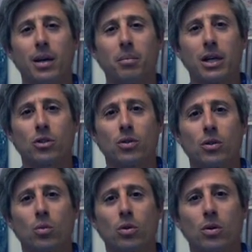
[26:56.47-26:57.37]
make sure
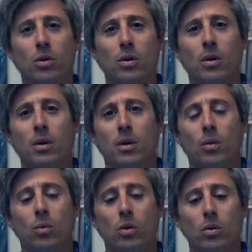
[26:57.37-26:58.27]
that we're
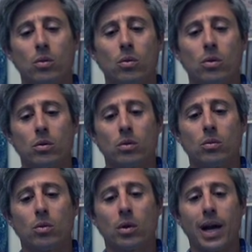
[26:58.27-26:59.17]

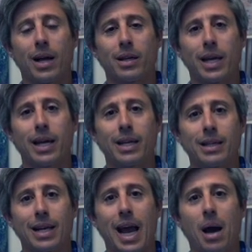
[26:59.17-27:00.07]
allocating
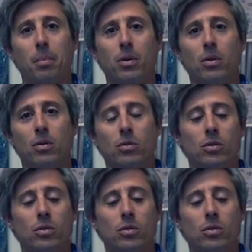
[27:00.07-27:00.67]
the capital